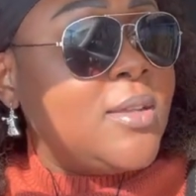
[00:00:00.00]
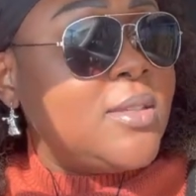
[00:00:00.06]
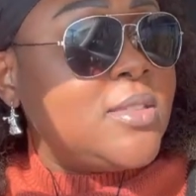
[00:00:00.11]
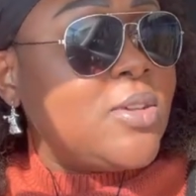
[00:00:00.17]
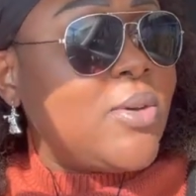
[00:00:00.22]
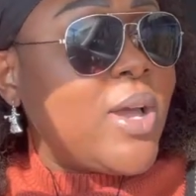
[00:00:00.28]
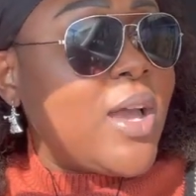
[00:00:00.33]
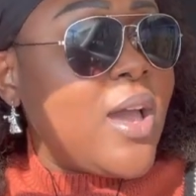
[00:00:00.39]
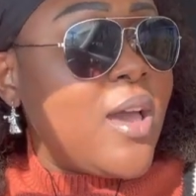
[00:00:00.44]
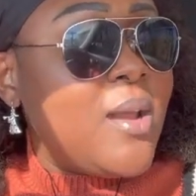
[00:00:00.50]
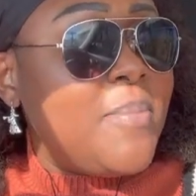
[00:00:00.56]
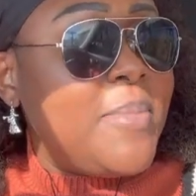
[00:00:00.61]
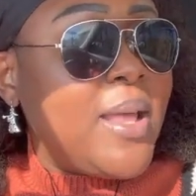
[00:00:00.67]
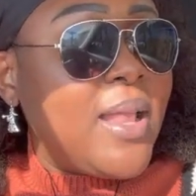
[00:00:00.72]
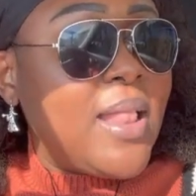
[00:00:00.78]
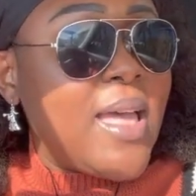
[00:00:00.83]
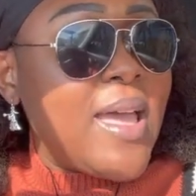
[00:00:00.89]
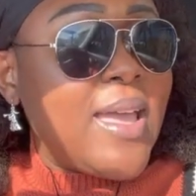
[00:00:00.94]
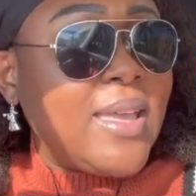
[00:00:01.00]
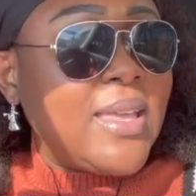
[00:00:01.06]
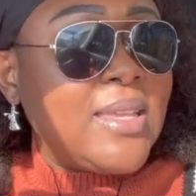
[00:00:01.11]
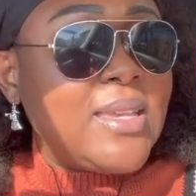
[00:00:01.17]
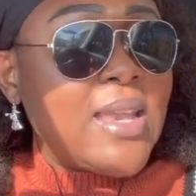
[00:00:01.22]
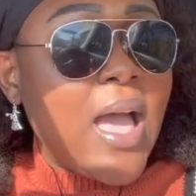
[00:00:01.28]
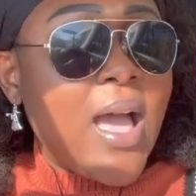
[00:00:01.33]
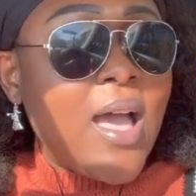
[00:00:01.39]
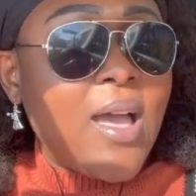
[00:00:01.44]
So I got up at like
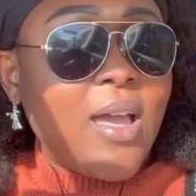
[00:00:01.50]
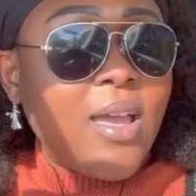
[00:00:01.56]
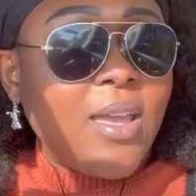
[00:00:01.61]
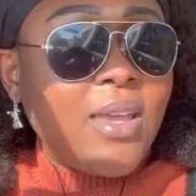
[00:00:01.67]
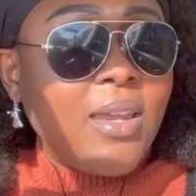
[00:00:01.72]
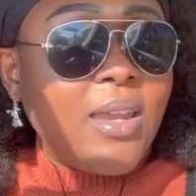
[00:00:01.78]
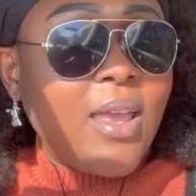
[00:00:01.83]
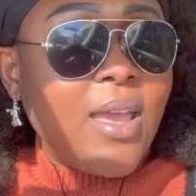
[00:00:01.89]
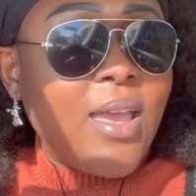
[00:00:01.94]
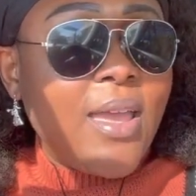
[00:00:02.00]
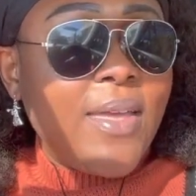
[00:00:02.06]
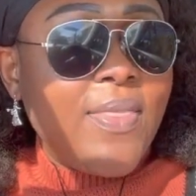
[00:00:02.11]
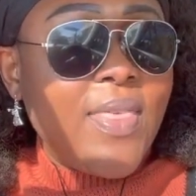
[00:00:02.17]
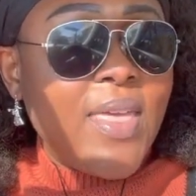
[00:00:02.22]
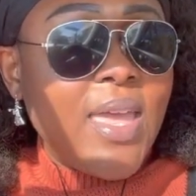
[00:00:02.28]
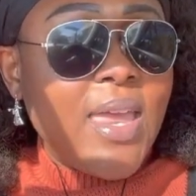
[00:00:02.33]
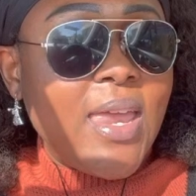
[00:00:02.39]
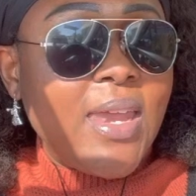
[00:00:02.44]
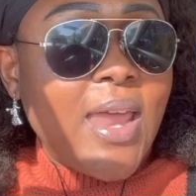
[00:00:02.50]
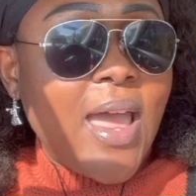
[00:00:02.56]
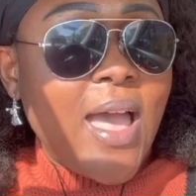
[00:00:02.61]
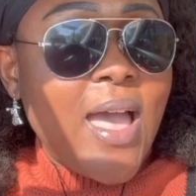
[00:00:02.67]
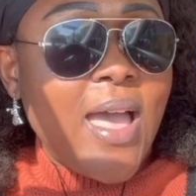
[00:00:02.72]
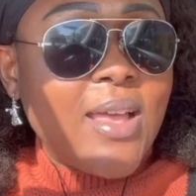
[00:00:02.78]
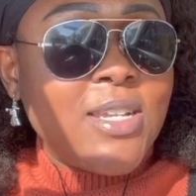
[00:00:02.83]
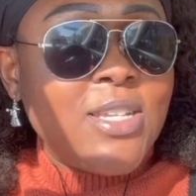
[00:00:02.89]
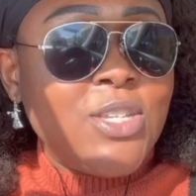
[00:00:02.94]
nine and then I
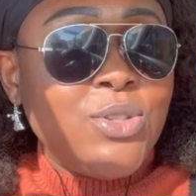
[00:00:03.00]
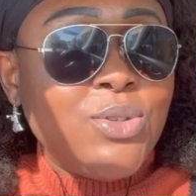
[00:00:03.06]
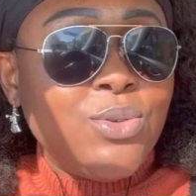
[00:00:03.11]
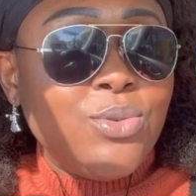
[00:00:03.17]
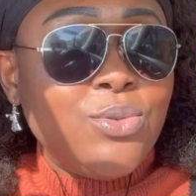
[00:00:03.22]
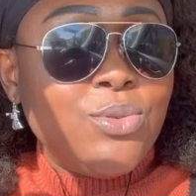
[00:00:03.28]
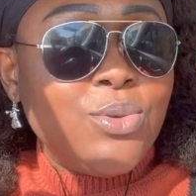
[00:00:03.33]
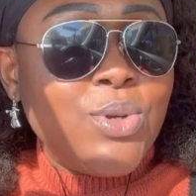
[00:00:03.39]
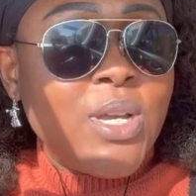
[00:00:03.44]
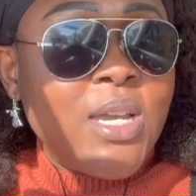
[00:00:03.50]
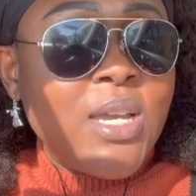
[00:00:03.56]
had to